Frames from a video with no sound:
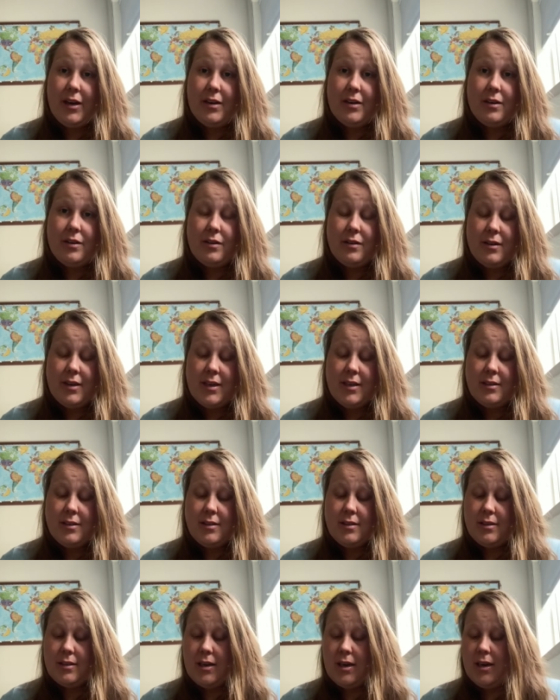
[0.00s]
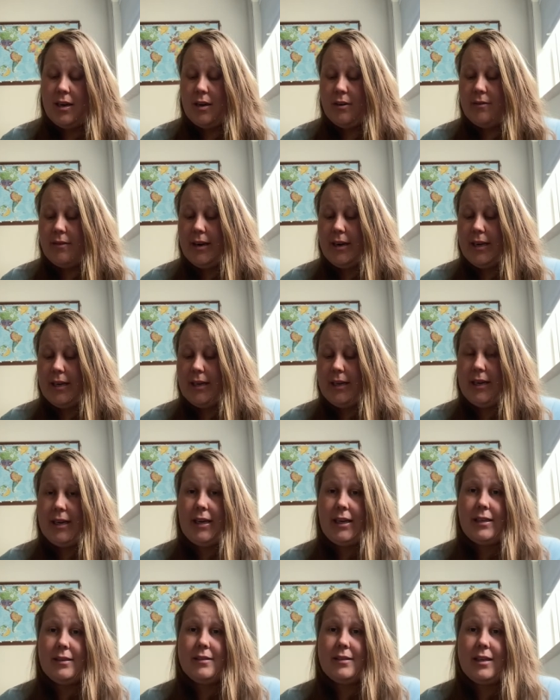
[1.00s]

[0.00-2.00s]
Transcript: Dolores riding leggings,